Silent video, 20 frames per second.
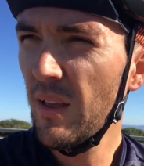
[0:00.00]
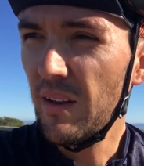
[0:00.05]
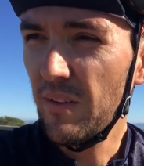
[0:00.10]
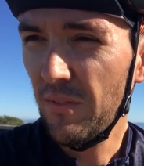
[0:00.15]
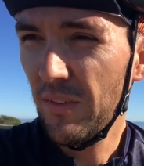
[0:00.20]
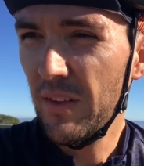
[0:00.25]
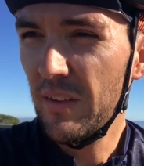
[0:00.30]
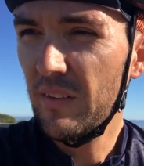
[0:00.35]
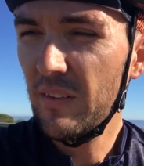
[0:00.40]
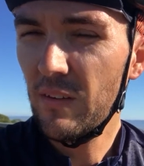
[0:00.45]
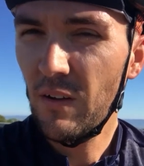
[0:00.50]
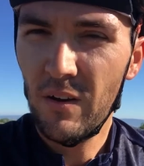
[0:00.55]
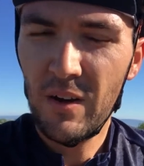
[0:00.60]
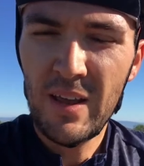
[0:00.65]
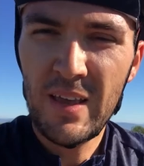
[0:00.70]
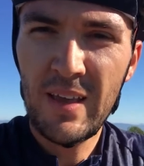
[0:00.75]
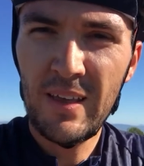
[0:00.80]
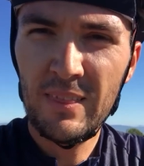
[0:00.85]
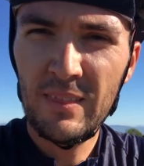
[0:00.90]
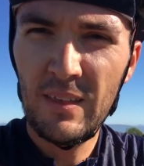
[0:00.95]
Definitely
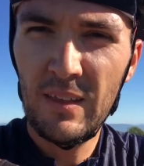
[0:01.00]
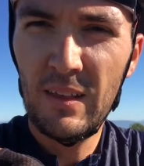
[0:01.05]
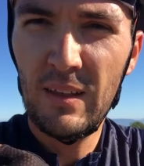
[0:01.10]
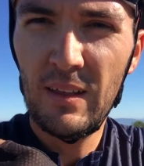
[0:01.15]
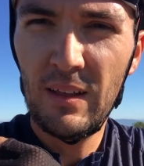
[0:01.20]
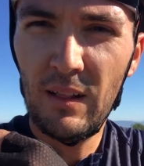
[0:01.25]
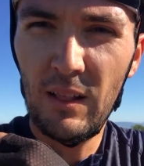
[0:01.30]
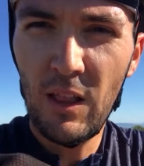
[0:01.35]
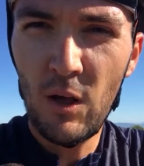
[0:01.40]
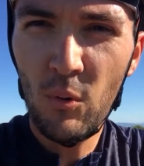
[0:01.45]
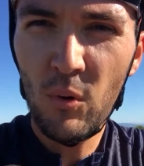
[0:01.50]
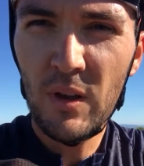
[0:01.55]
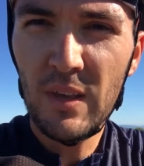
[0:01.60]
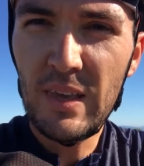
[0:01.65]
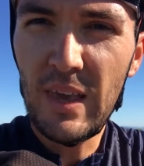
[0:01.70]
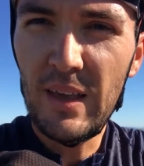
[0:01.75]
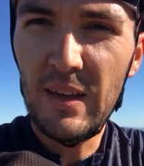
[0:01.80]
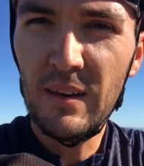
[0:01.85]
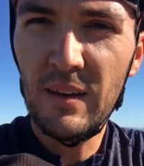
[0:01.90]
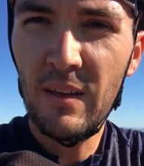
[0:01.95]
starting at the lower
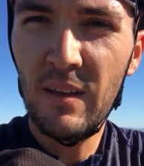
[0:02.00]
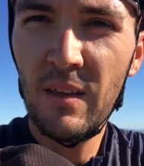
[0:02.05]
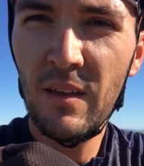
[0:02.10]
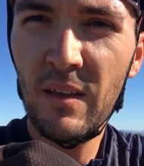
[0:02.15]
gate